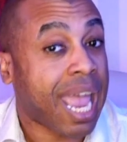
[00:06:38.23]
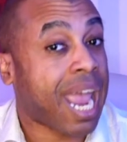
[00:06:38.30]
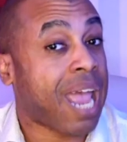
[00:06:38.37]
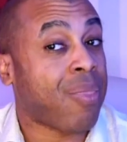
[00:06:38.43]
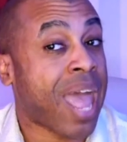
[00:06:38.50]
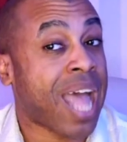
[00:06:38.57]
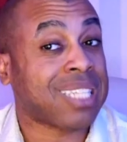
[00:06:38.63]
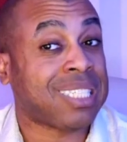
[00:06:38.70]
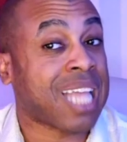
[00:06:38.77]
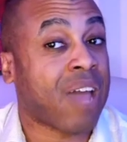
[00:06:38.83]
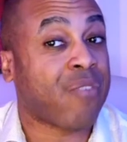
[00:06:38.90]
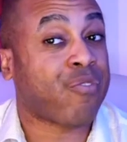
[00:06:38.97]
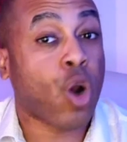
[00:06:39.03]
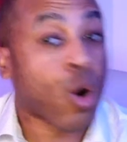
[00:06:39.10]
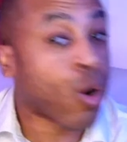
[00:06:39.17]
And that's
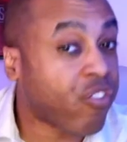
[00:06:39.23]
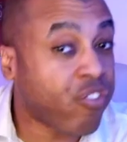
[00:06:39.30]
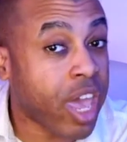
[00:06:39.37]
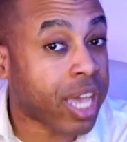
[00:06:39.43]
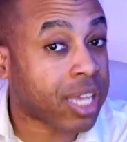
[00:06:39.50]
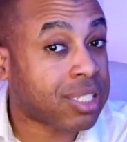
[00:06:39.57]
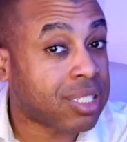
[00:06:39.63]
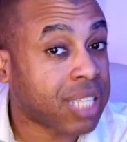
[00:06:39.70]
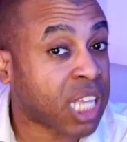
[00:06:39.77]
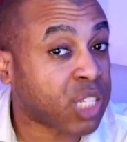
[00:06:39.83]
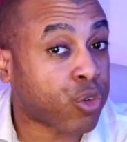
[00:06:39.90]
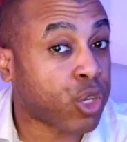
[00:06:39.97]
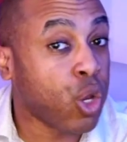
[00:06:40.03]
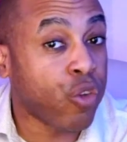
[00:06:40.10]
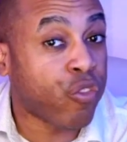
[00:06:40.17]
not for her to fix. That's
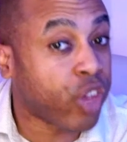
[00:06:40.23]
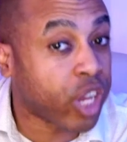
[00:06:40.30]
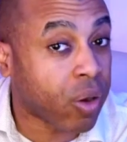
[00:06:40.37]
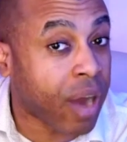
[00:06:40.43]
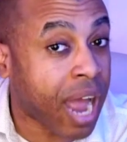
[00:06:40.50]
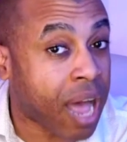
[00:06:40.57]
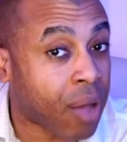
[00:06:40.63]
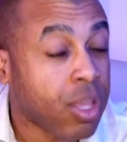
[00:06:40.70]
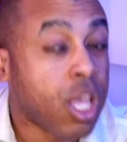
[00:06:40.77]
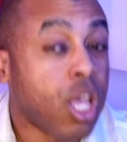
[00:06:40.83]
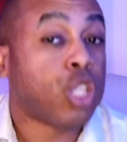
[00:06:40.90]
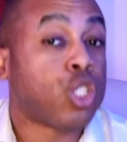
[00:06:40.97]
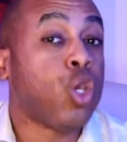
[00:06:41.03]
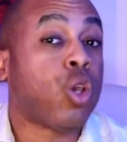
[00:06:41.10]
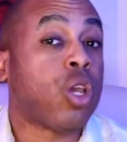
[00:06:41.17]
for you to figure out
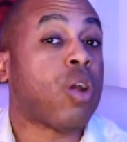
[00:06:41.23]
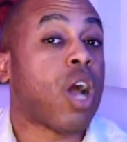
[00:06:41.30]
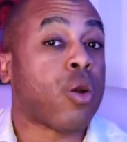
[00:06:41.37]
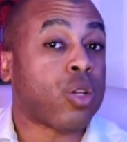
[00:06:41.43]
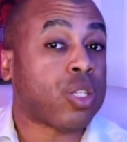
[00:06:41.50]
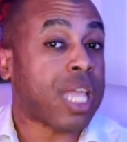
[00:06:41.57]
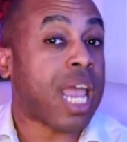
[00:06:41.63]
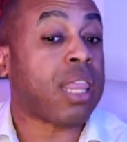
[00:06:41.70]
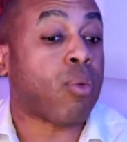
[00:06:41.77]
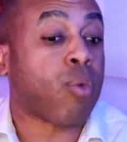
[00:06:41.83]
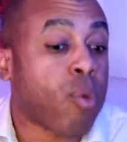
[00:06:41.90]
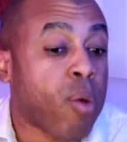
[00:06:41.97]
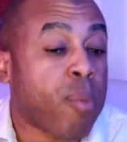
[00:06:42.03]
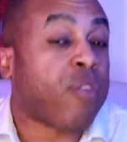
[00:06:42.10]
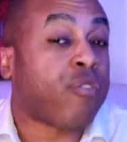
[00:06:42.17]
so you can understand that when
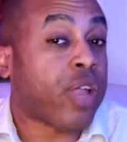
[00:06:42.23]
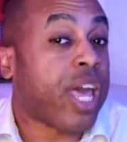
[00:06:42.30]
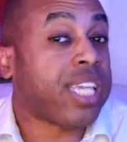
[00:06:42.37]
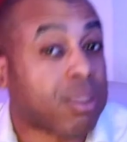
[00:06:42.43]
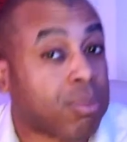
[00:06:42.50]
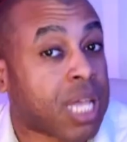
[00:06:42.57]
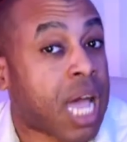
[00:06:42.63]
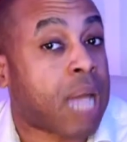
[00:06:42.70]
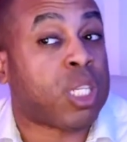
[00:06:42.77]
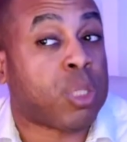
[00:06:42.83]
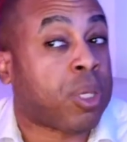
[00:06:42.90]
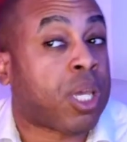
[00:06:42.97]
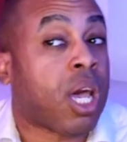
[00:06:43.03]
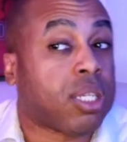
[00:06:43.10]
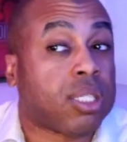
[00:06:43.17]
women flake sometimes, it's
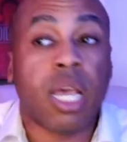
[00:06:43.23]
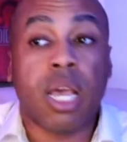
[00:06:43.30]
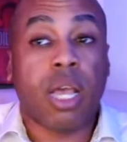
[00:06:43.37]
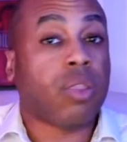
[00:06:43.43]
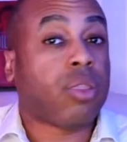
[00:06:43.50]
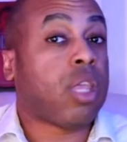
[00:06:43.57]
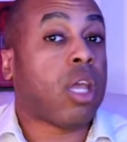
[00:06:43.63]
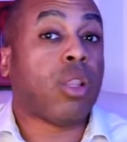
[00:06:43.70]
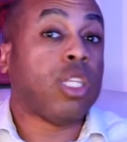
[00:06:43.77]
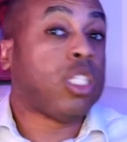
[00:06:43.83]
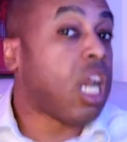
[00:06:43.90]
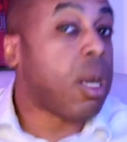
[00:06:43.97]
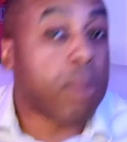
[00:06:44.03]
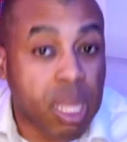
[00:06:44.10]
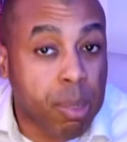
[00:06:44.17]
because they're
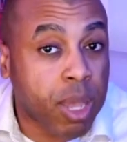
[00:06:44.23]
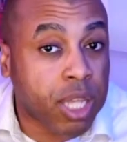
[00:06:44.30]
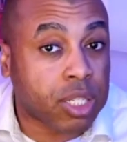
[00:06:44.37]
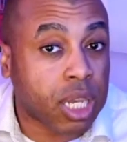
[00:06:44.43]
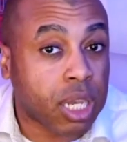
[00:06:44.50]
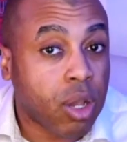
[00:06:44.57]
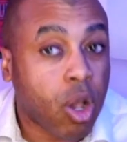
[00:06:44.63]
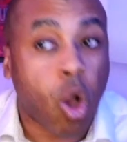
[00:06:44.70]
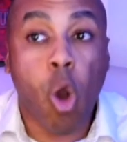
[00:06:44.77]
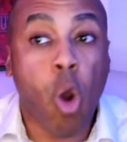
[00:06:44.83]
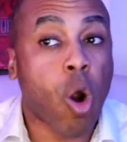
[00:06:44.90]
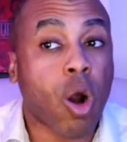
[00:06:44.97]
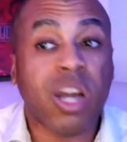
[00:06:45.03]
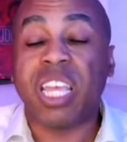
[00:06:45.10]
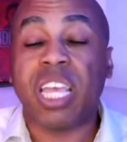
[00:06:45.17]
legitimately busy.
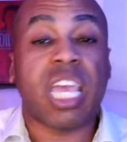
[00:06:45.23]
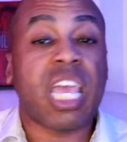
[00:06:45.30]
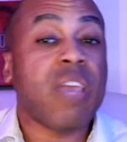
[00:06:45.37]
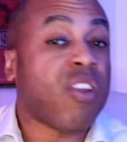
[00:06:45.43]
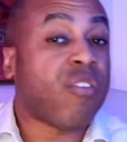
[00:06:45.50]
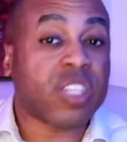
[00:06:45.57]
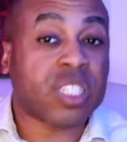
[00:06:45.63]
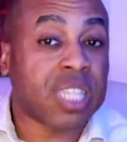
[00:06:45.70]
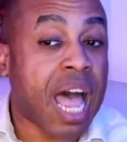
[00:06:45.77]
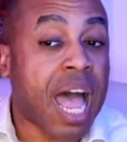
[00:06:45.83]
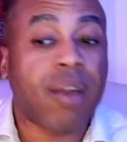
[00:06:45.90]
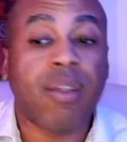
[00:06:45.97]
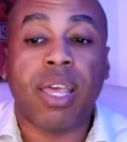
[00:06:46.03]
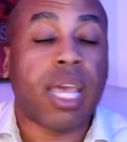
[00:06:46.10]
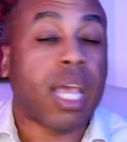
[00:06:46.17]
Or even if it's
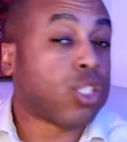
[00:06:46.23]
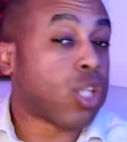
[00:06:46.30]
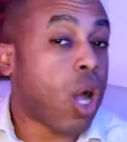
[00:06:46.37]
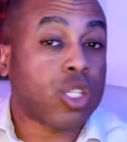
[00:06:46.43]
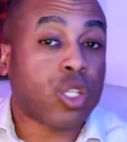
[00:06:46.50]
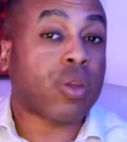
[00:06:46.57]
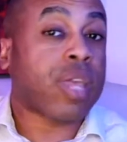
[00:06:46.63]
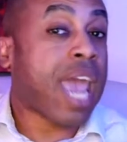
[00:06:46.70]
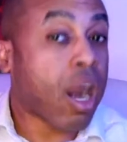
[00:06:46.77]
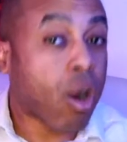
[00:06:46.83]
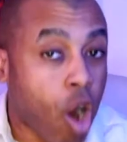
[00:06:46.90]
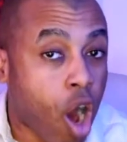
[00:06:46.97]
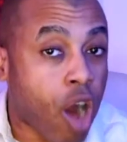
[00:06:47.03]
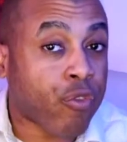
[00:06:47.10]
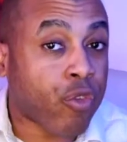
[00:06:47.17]
not, as long as they're
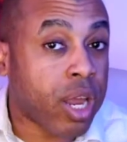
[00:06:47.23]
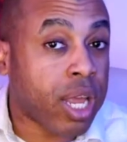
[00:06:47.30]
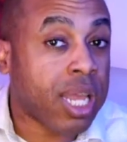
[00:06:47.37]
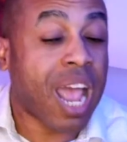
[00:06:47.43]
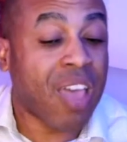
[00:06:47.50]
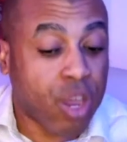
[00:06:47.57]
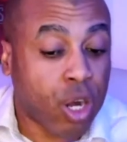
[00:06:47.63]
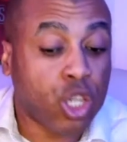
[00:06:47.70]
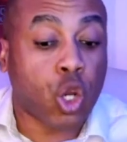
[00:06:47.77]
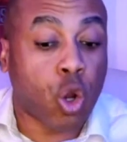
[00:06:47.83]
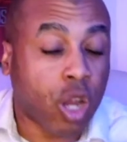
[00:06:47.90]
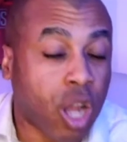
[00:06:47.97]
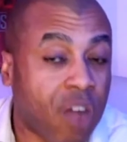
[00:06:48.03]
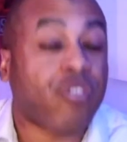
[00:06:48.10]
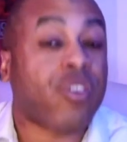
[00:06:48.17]
counter-offering and then
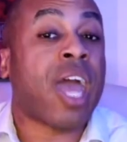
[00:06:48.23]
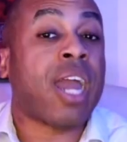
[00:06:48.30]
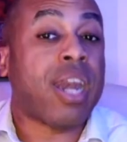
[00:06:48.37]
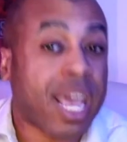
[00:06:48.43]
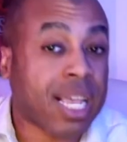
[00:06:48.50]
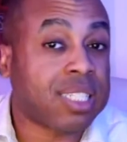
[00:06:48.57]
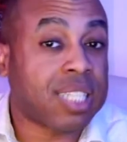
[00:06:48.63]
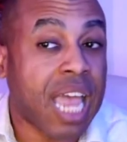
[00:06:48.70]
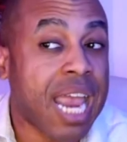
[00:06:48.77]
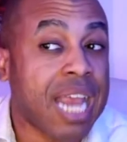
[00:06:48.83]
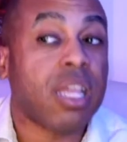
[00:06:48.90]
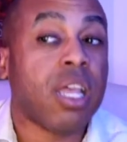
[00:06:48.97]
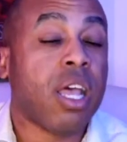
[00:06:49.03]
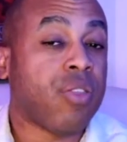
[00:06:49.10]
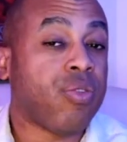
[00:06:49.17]
showing up for that next date,
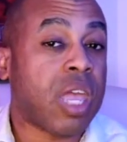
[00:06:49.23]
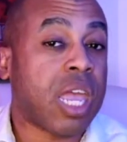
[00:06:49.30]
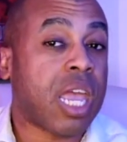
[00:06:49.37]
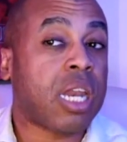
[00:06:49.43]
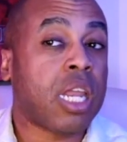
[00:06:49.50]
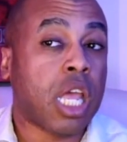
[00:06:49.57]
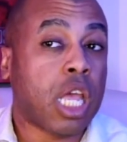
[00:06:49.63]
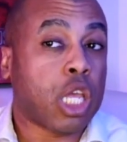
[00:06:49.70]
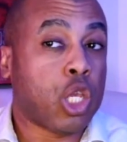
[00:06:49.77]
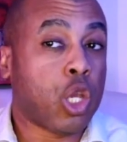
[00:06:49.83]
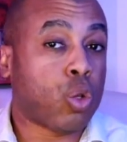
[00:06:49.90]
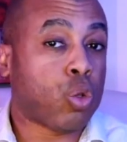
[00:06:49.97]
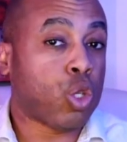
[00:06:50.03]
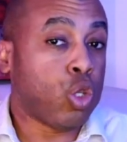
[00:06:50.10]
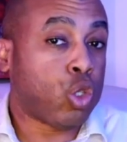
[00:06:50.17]
then
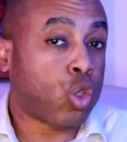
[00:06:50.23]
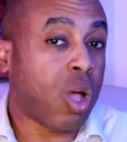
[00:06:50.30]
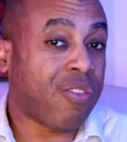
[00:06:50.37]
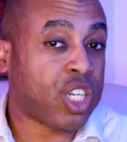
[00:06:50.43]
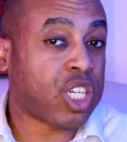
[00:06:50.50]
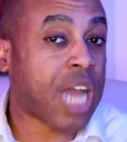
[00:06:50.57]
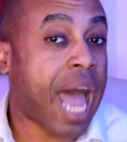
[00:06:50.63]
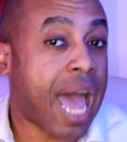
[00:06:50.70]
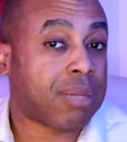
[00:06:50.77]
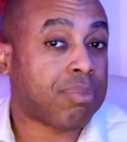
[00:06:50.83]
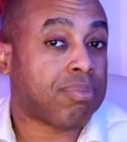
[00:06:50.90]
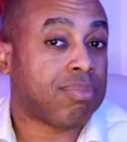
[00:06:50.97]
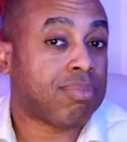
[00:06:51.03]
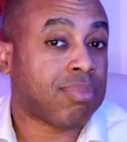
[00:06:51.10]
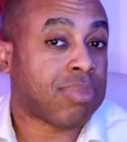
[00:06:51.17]
you still have a shot.
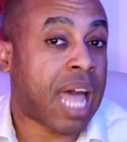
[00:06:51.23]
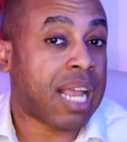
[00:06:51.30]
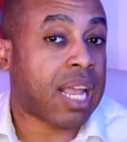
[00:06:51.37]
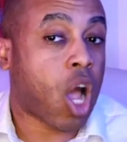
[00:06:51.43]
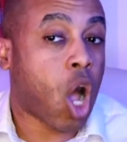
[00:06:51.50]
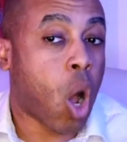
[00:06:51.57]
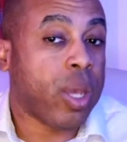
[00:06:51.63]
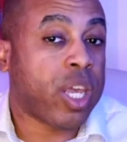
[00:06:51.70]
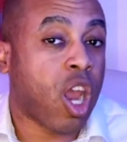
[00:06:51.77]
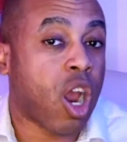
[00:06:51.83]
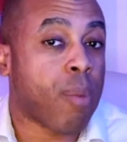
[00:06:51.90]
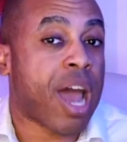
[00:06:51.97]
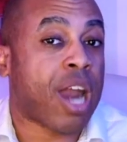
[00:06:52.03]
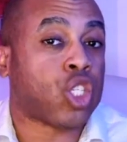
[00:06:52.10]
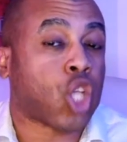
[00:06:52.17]
Like, all we care
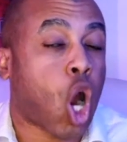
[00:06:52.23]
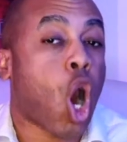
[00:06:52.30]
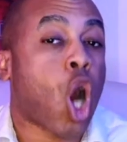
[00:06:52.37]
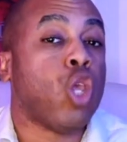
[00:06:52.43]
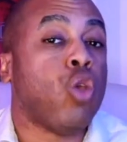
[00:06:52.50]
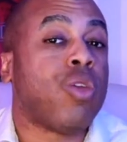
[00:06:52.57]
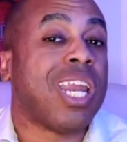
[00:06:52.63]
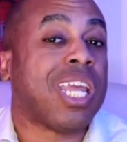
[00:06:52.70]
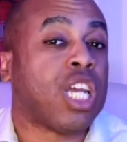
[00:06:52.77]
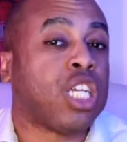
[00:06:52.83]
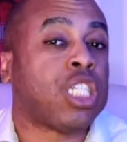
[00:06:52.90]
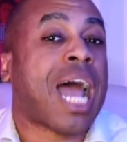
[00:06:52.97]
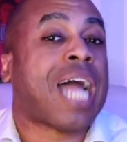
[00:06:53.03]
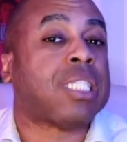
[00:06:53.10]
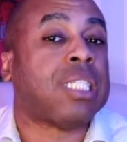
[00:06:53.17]
about is, are you getting a
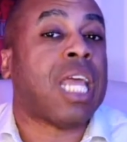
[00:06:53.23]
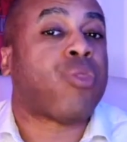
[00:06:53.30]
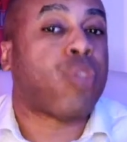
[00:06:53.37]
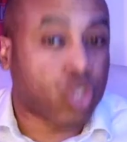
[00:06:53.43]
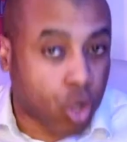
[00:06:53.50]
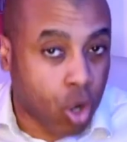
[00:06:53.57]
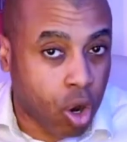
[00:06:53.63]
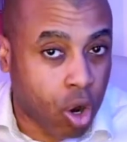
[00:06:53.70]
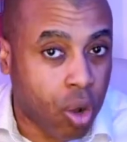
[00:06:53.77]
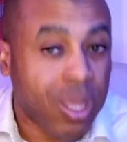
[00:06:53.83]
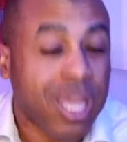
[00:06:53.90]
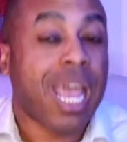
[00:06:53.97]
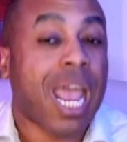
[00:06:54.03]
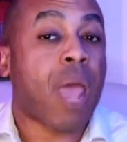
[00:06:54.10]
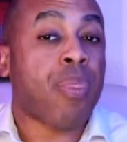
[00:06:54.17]
shot to date this girl?
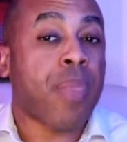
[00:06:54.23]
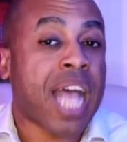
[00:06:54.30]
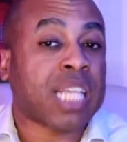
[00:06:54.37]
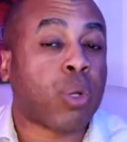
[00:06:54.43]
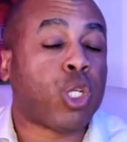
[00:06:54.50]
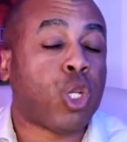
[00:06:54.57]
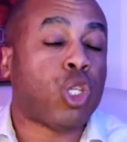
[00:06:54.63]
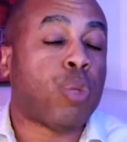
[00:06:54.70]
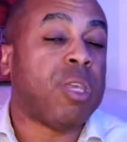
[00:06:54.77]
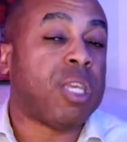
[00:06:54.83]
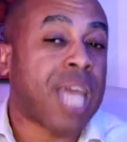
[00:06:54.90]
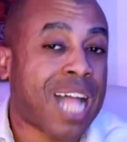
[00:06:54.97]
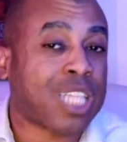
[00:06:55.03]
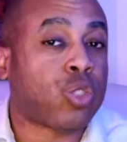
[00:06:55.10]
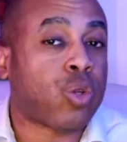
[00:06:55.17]
And that's what you should be
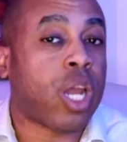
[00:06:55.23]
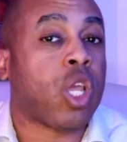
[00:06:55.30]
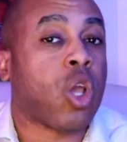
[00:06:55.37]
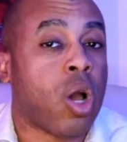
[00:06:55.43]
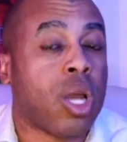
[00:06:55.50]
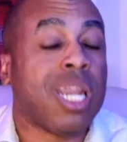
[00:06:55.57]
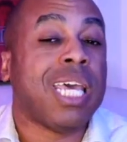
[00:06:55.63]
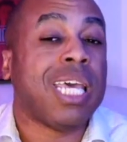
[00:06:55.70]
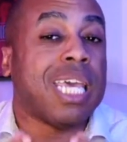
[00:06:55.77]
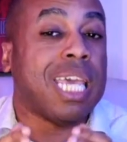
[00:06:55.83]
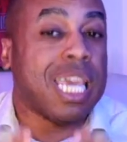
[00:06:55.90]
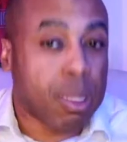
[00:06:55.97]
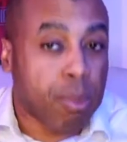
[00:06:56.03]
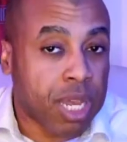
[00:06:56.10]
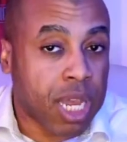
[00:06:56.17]
concentrating on
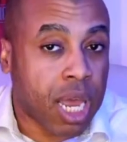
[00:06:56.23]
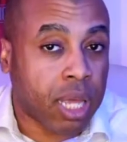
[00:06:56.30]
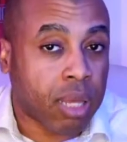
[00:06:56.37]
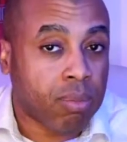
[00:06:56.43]
in the beginning.